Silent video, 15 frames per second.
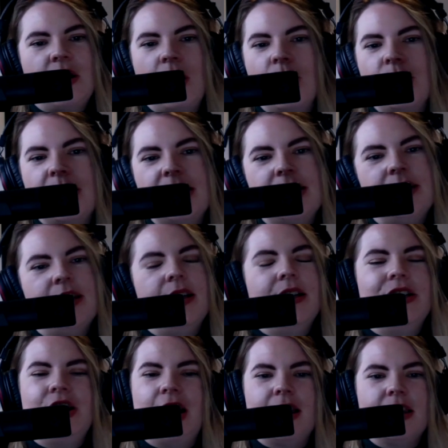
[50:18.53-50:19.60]
always a
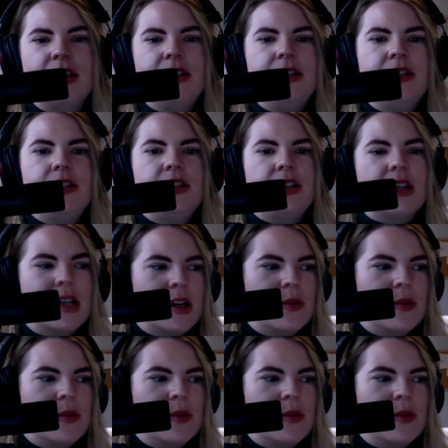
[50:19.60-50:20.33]
challenge,